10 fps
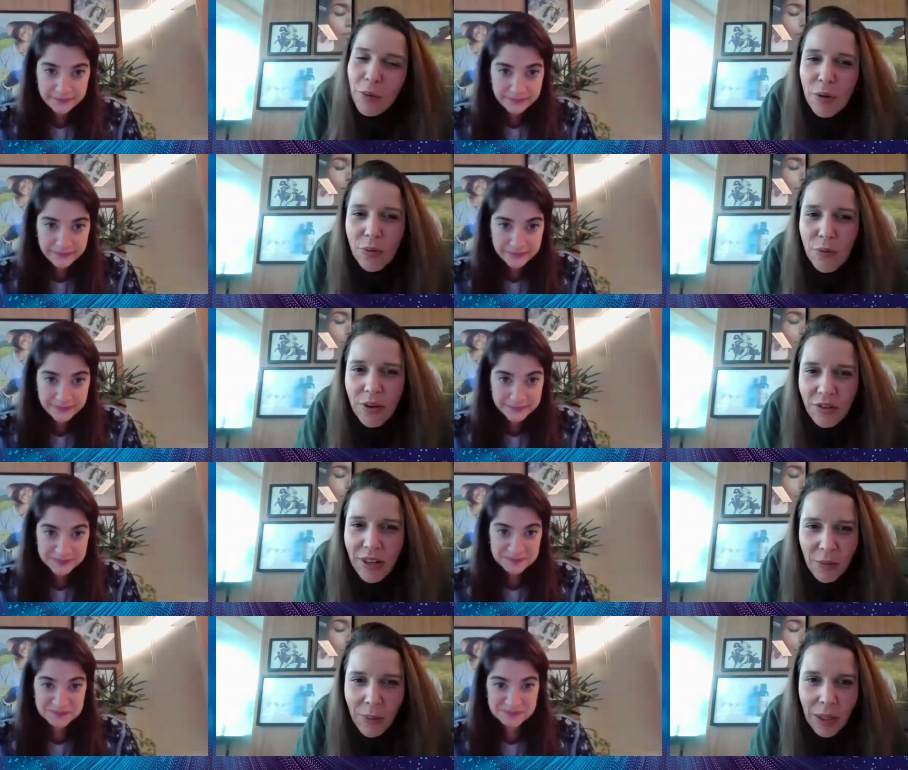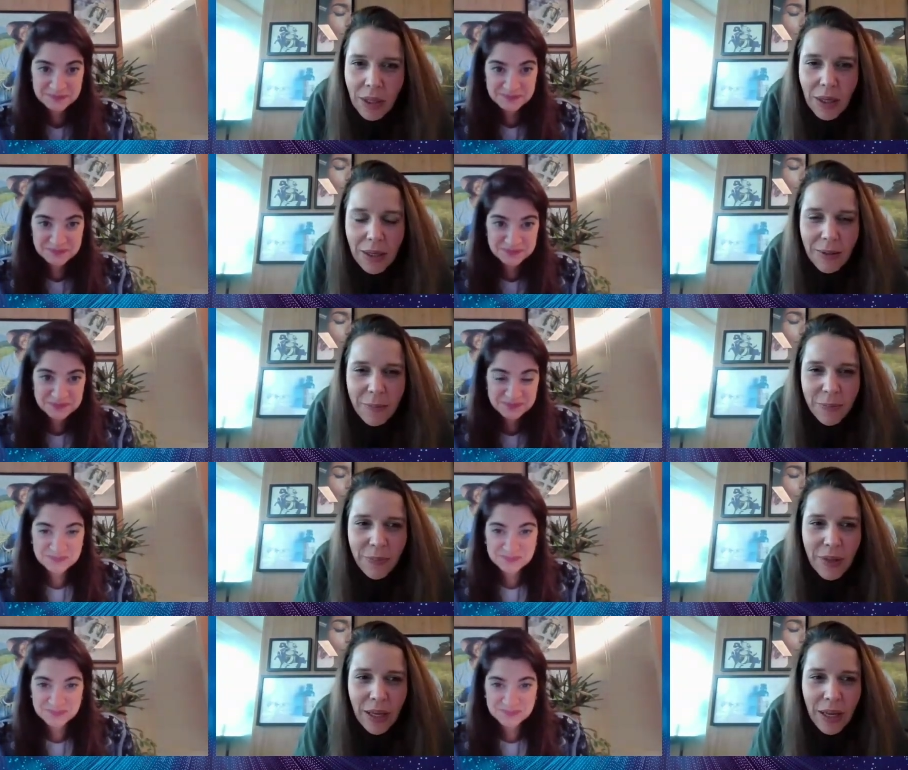Speaker 1: Very good question as well.
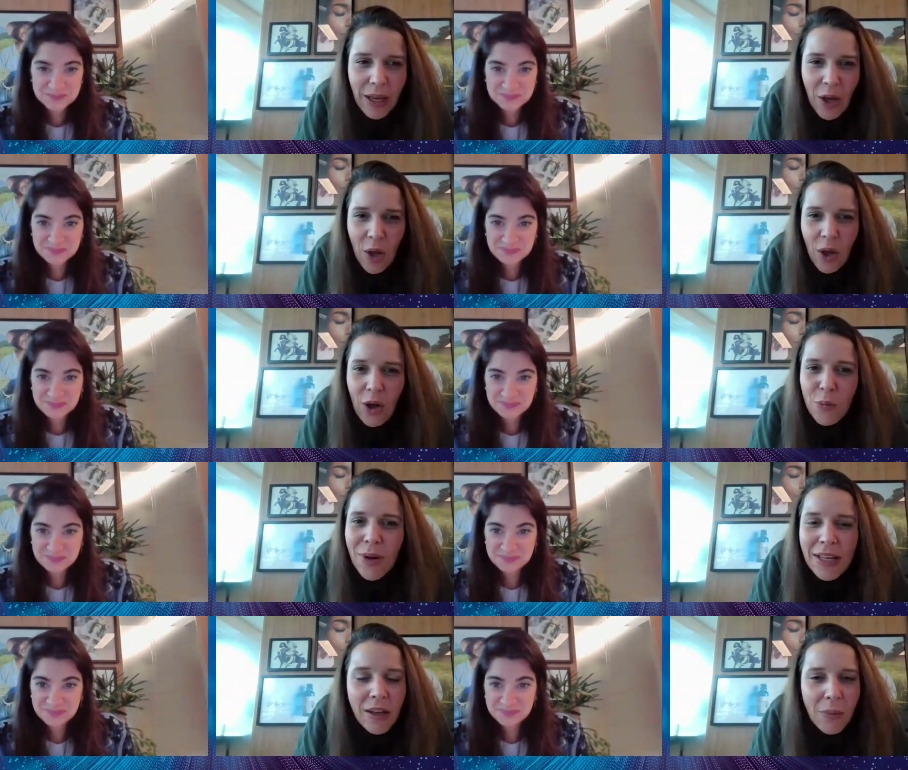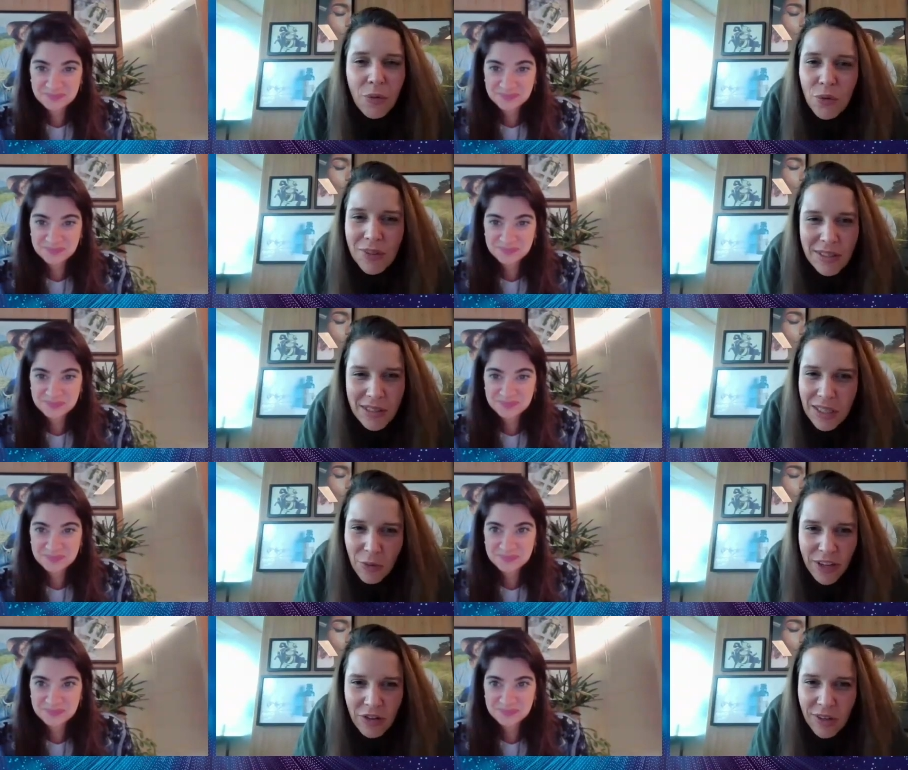When it comes to this
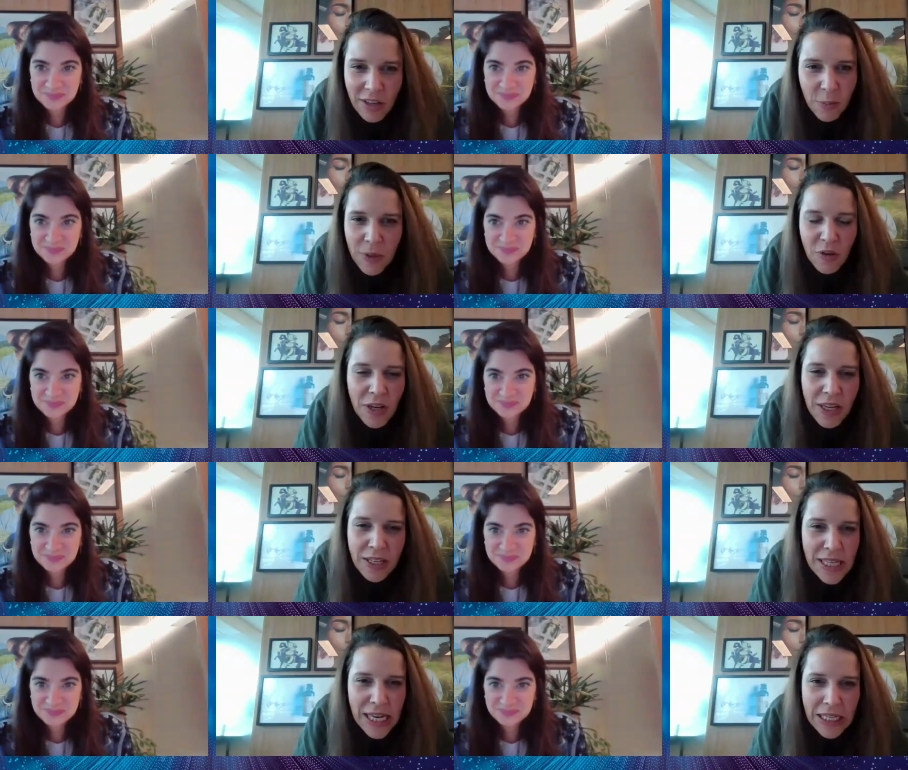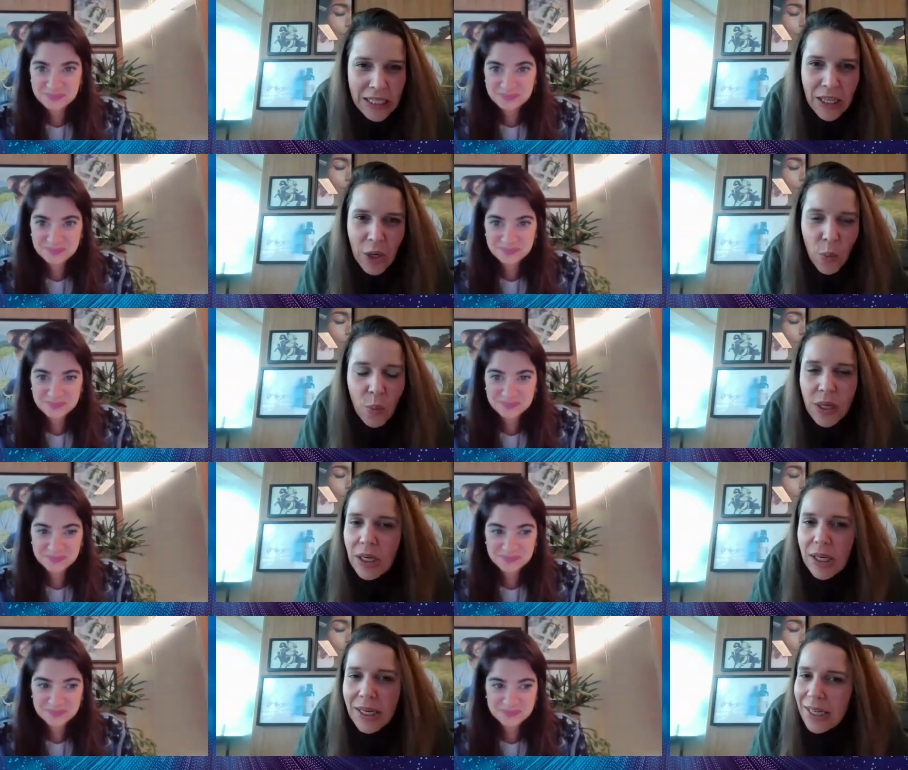innovation, especially in tech,
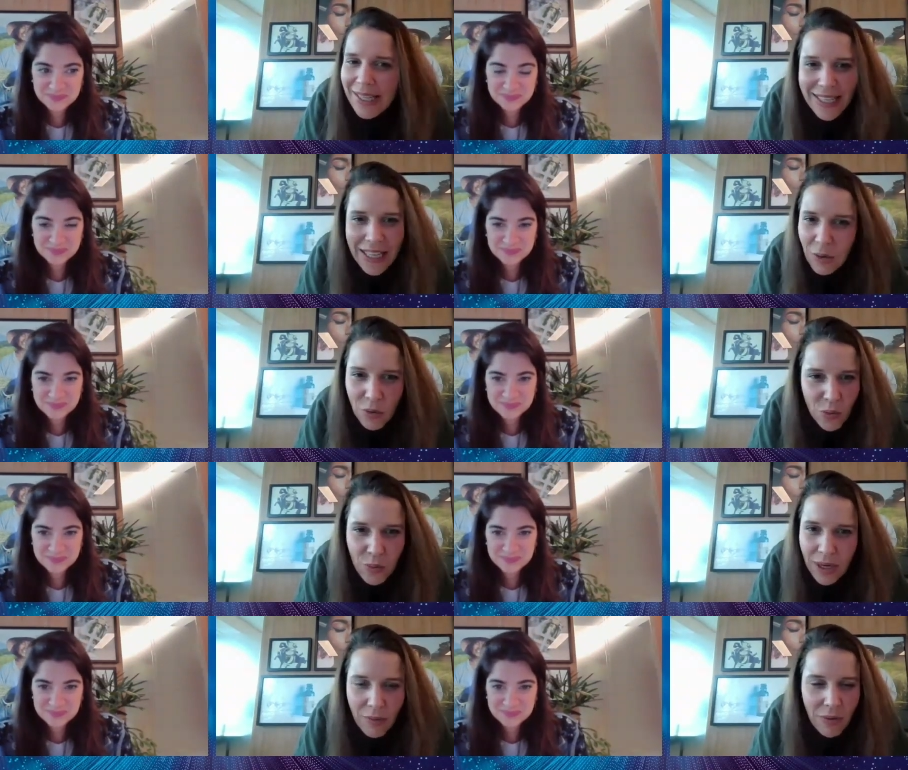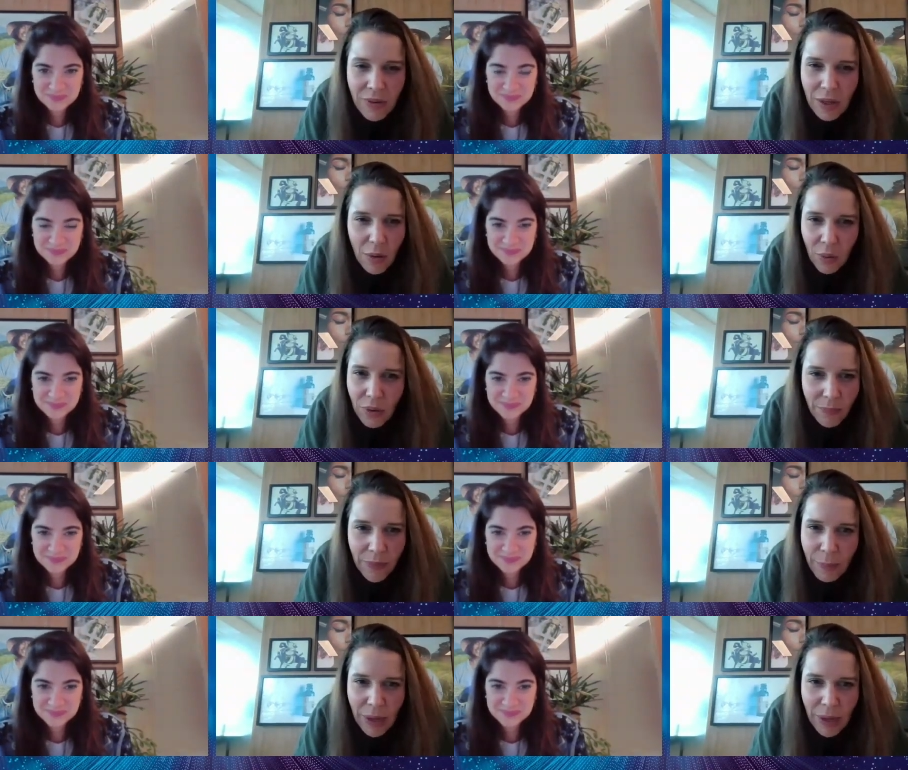we cannot do everything alone